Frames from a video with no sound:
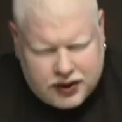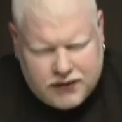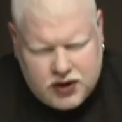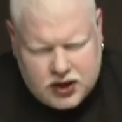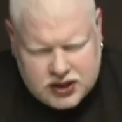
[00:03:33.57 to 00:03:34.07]
They
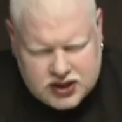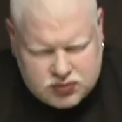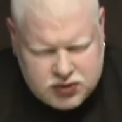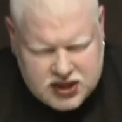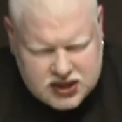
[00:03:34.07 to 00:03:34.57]
give you a nice
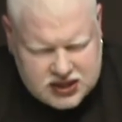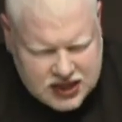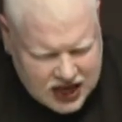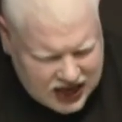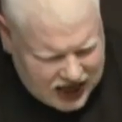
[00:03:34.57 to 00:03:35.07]
sweetness.
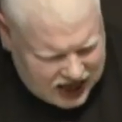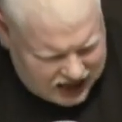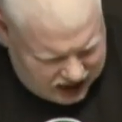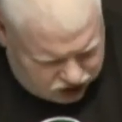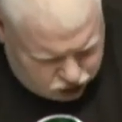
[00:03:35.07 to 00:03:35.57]

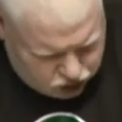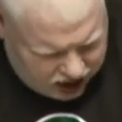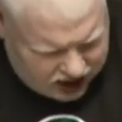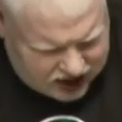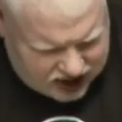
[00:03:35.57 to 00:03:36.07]
You do
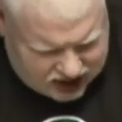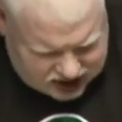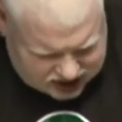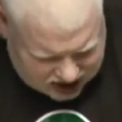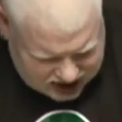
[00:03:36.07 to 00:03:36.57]
get a
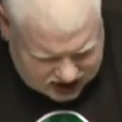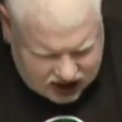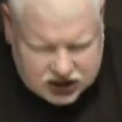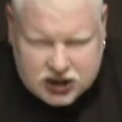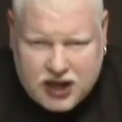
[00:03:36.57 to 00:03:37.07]
slight
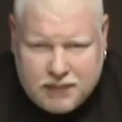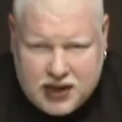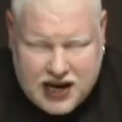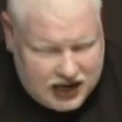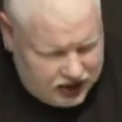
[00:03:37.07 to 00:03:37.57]
touch of that
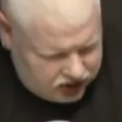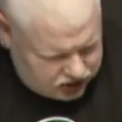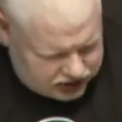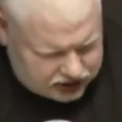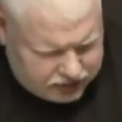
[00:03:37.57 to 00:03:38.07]
banana that you
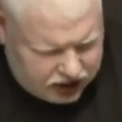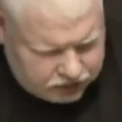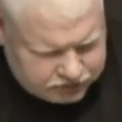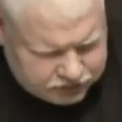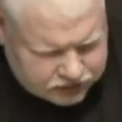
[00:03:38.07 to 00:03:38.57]
can smell.